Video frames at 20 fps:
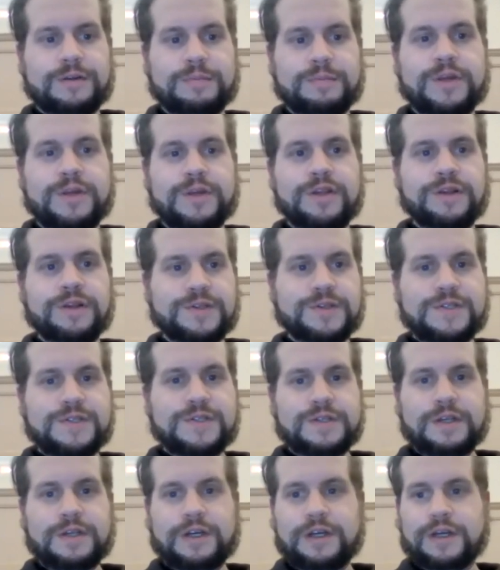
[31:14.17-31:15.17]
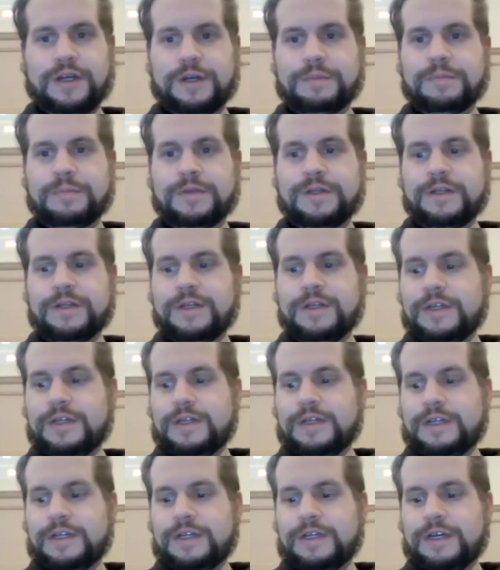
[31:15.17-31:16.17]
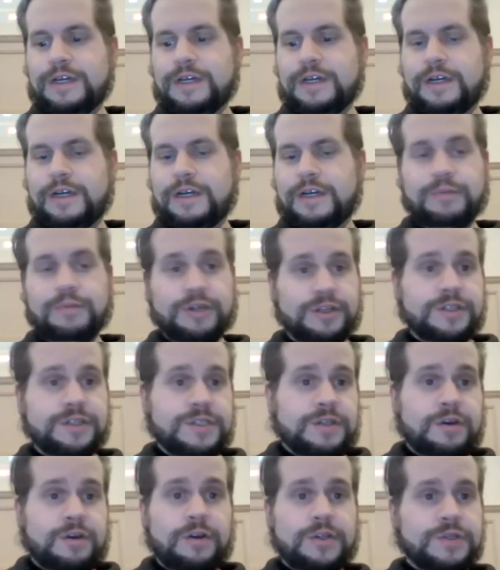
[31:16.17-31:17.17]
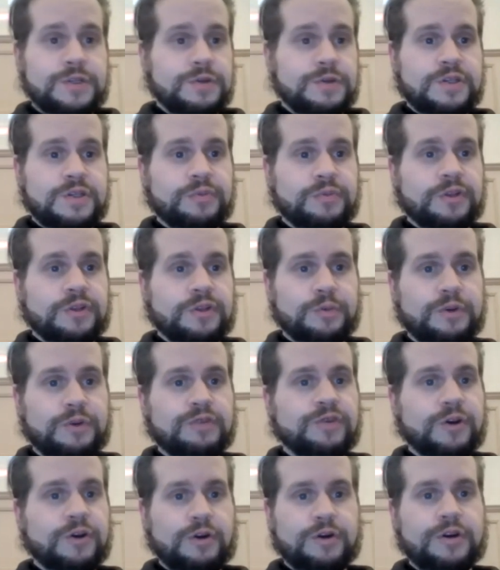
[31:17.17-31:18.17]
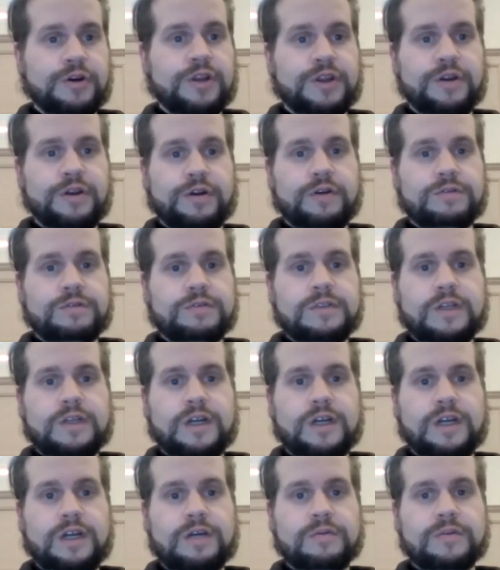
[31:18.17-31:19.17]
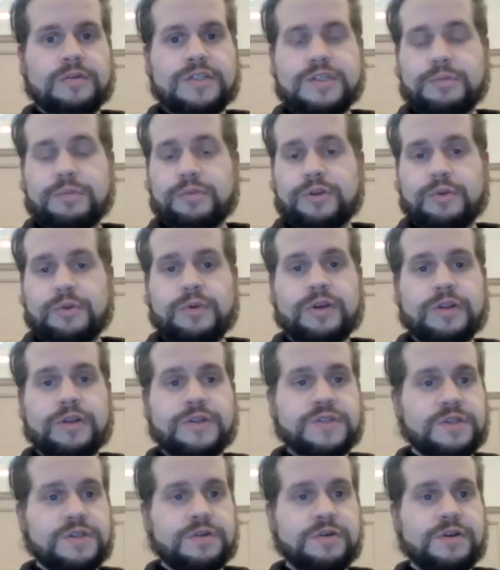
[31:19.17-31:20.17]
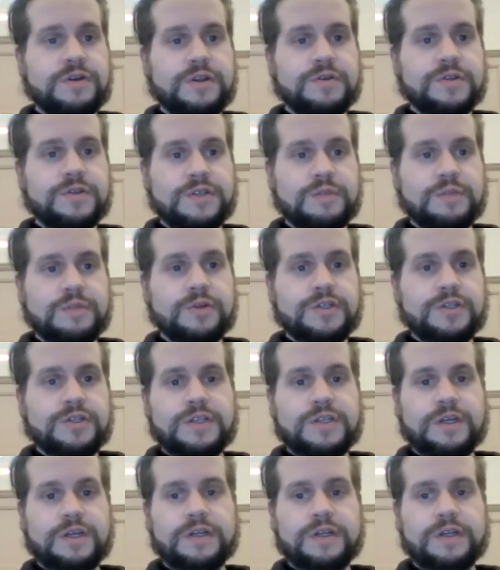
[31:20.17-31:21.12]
meetings, but it's also something we've heard here. It's something we considered using, but